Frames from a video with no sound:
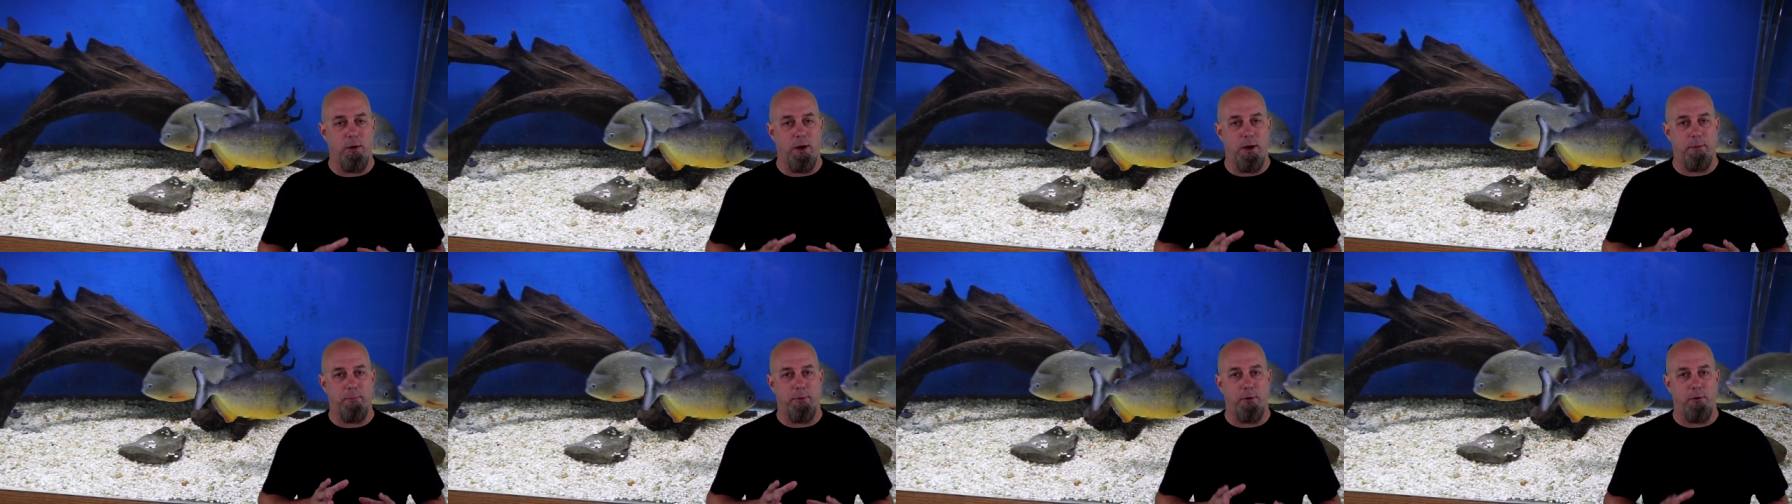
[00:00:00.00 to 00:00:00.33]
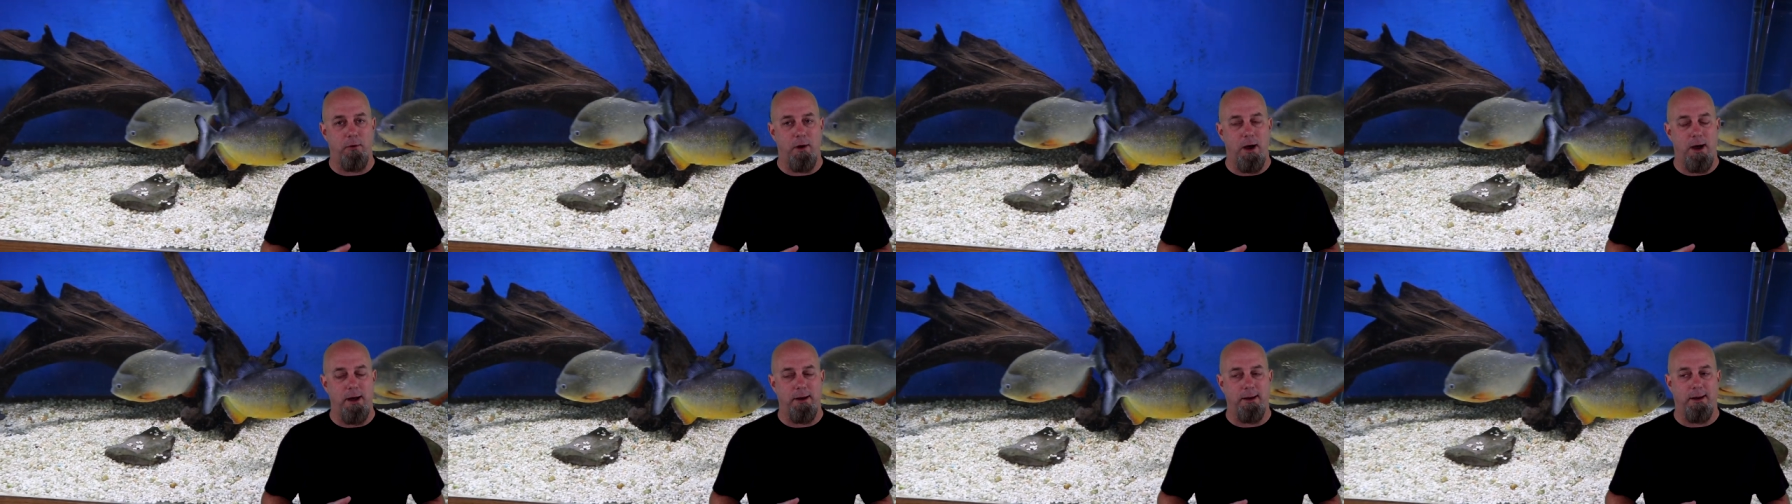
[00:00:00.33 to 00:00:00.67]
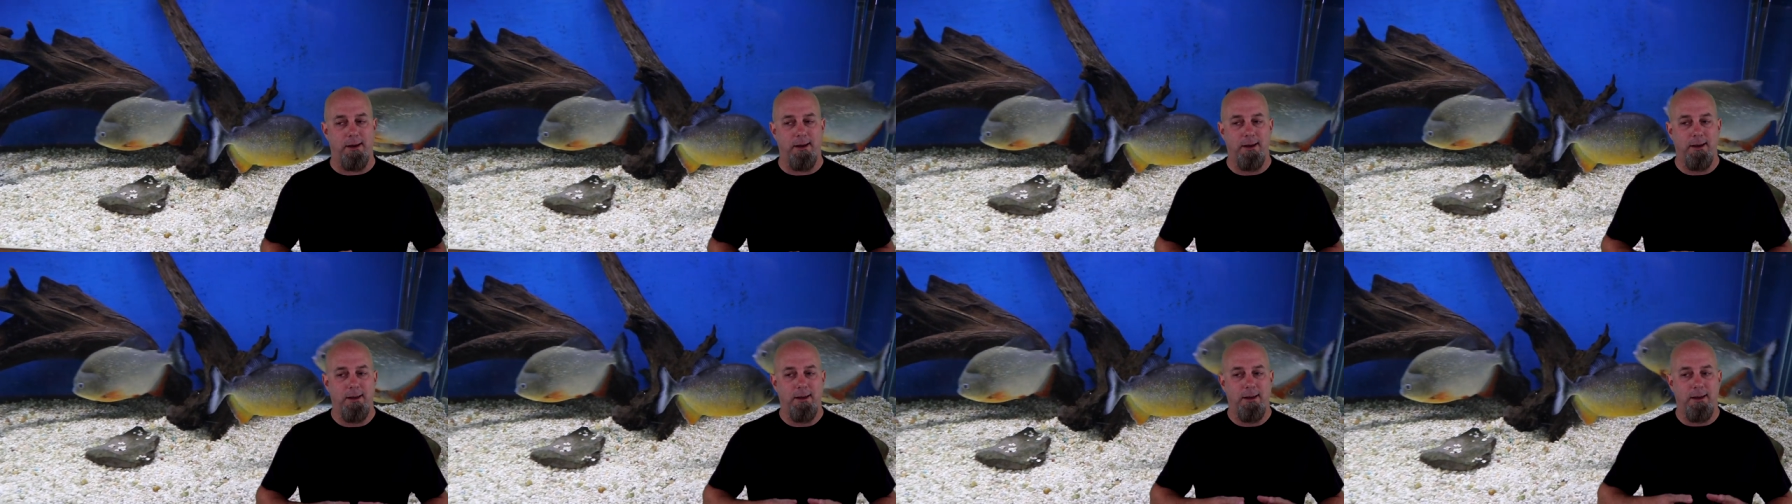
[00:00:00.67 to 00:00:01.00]
a
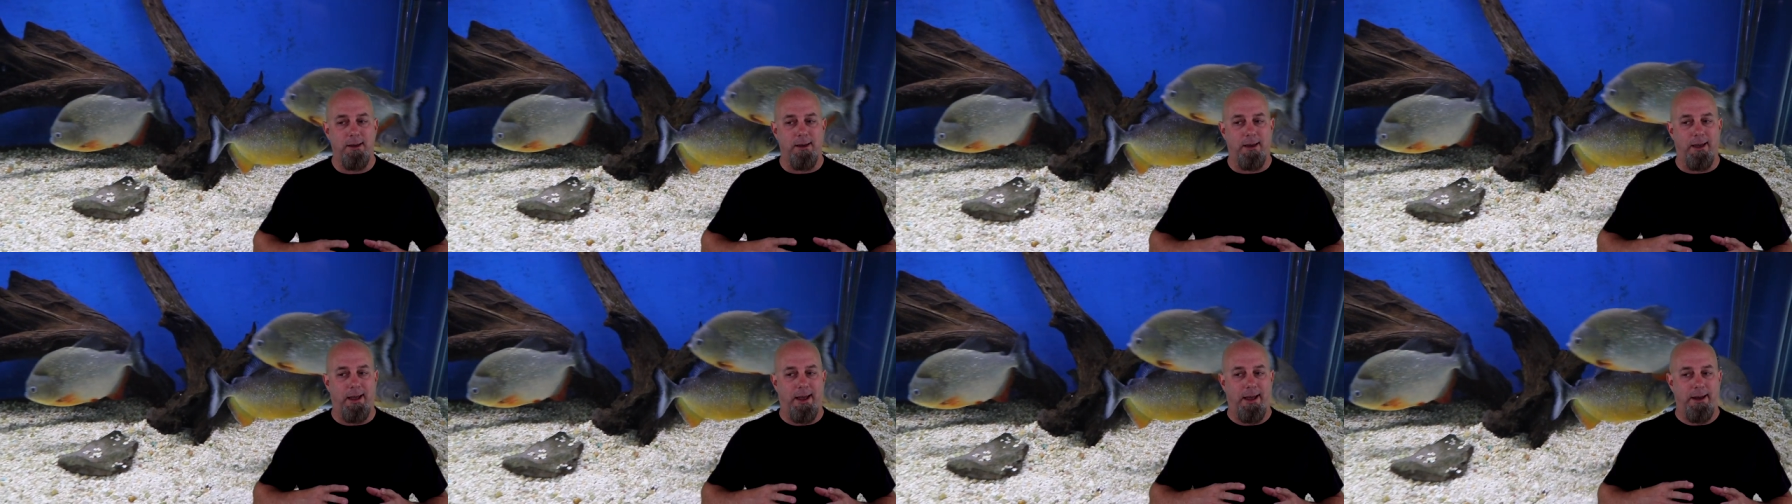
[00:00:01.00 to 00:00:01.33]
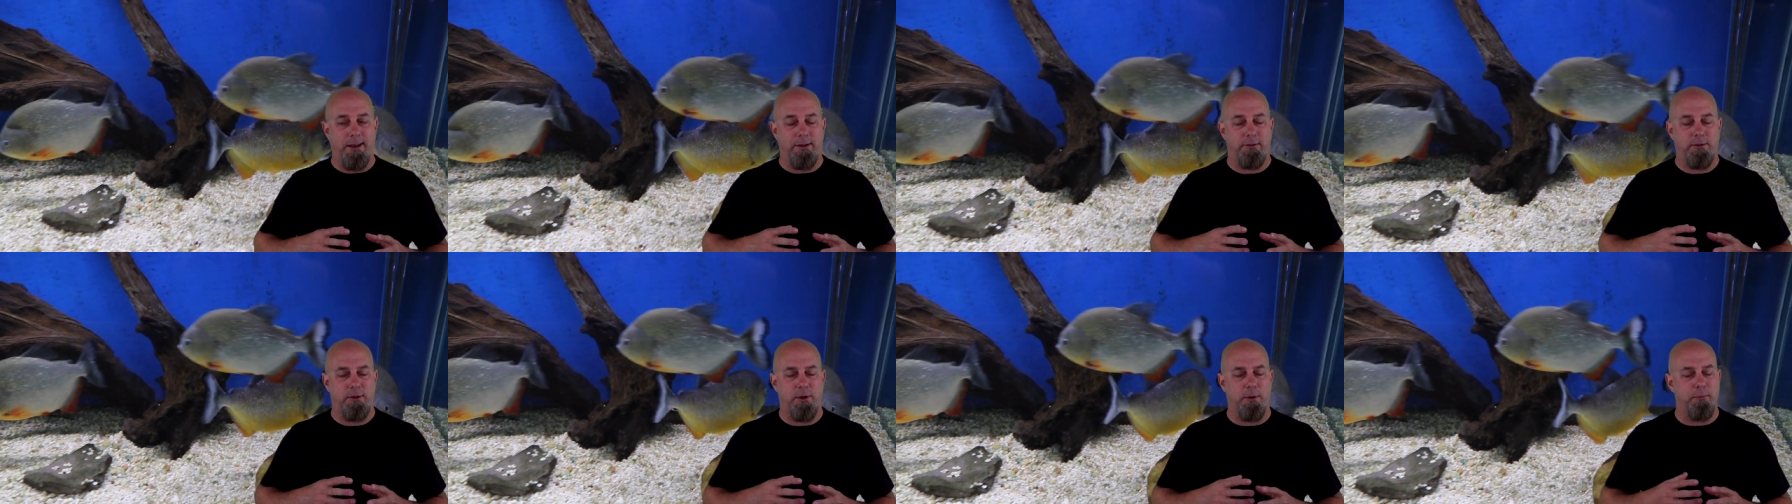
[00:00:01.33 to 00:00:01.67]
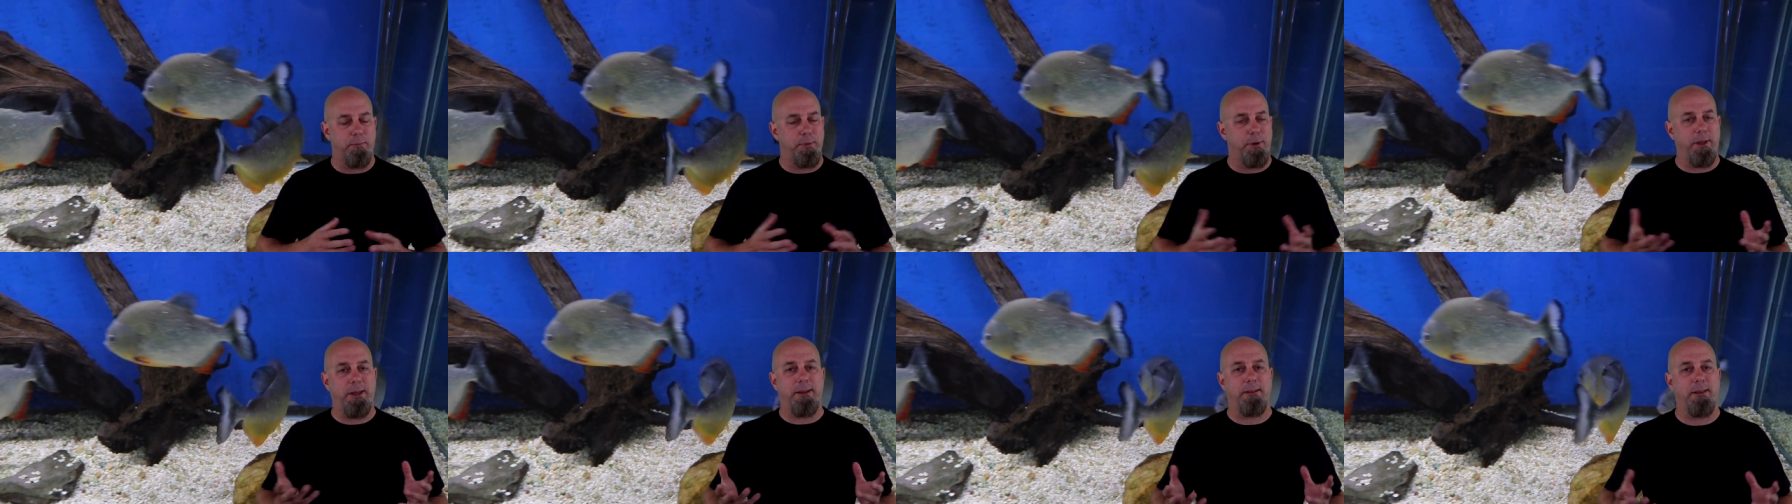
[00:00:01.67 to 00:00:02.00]
piranha and it's
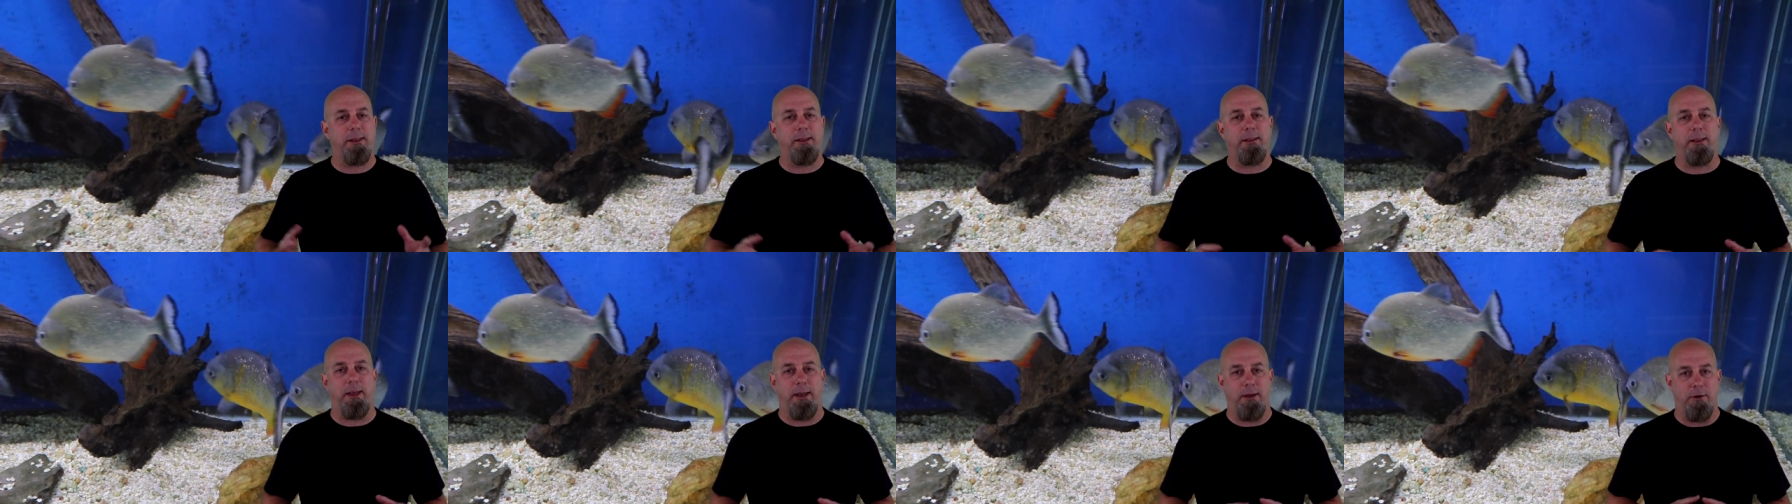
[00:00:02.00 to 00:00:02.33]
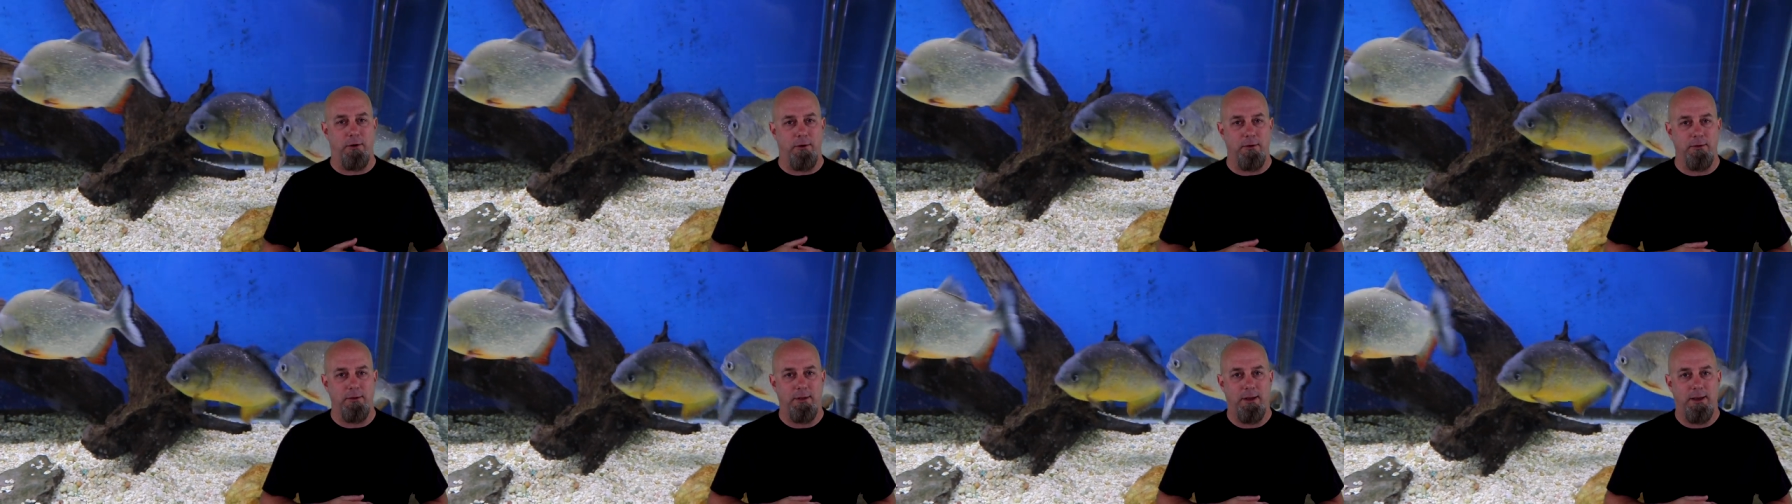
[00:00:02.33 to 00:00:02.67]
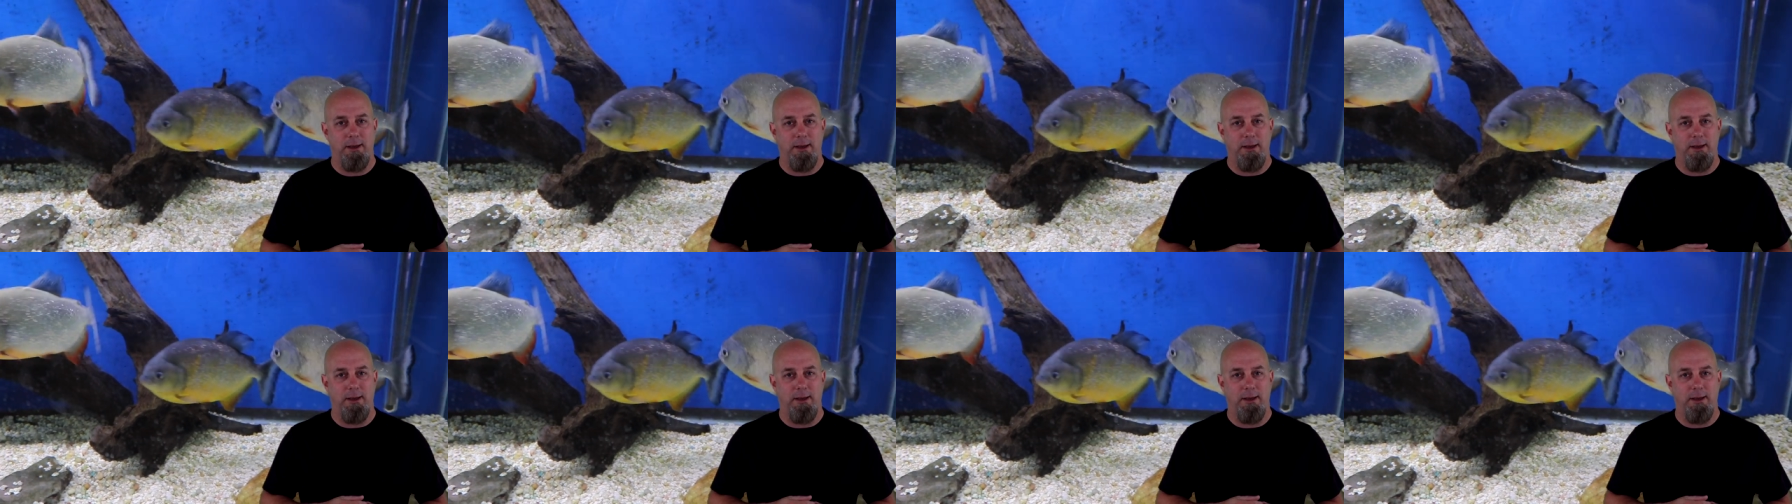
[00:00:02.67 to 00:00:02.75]
completely legal.